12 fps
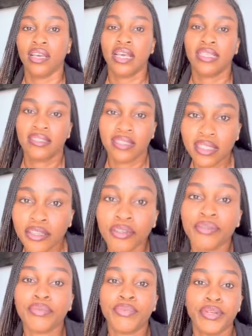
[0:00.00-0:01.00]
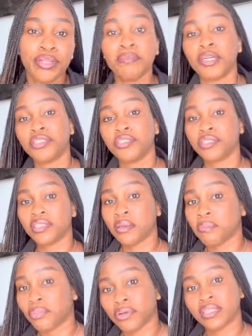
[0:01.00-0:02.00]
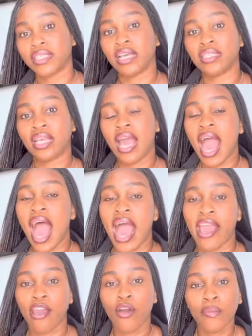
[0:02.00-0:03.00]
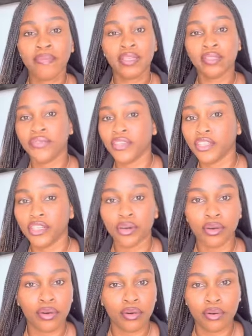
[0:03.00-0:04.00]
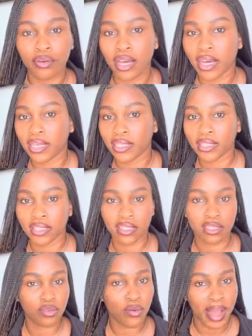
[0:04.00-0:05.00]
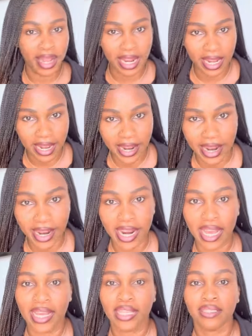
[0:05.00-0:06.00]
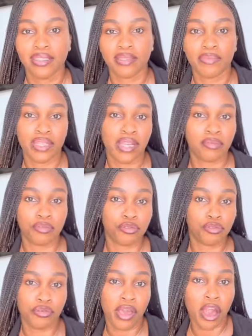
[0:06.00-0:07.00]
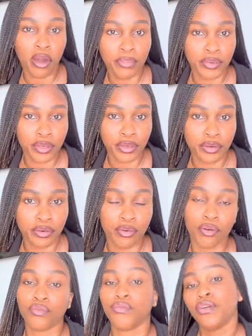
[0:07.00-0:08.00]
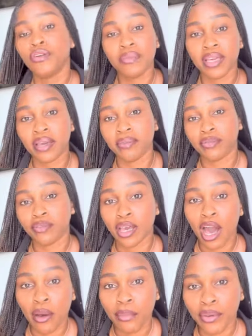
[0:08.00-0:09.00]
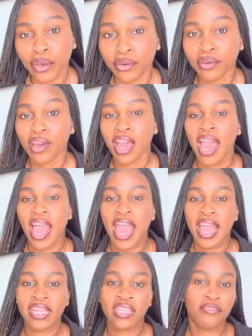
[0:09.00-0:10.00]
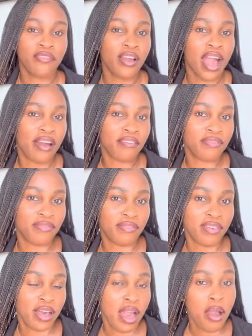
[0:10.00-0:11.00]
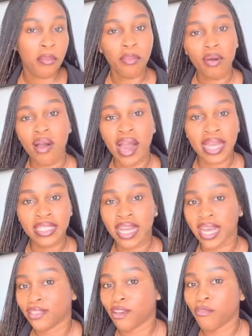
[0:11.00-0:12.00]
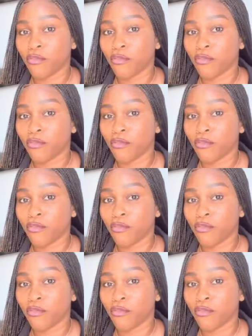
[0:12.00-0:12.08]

It's still pretty much the same process. I hope this video is quite clear and has been able to help you, will be able to help you. And if you have more ideas of